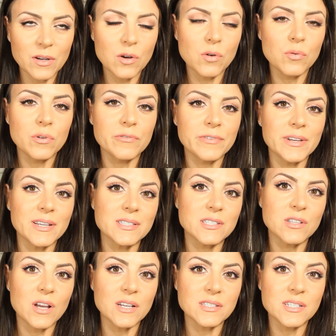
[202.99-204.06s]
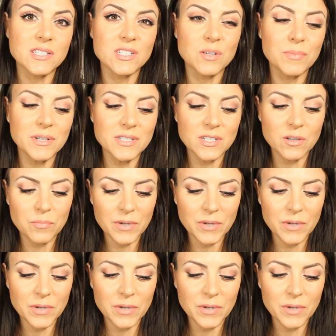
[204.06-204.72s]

oh, well, if it gets lost, it's no big deal.